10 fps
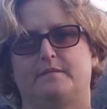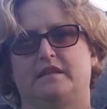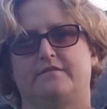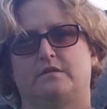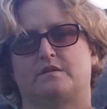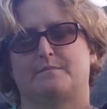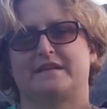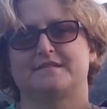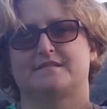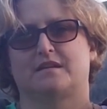I've been living with
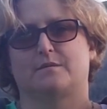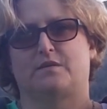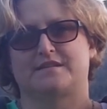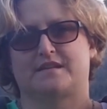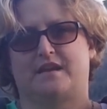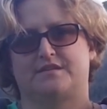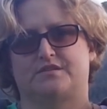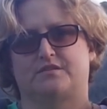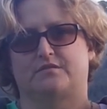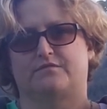metastatic breast
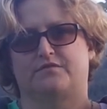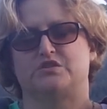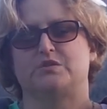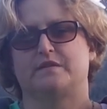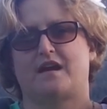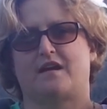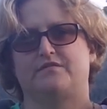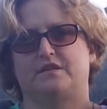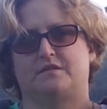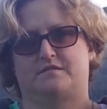cancer for
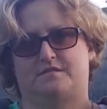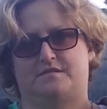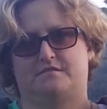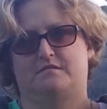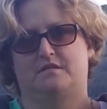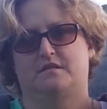2.5 years.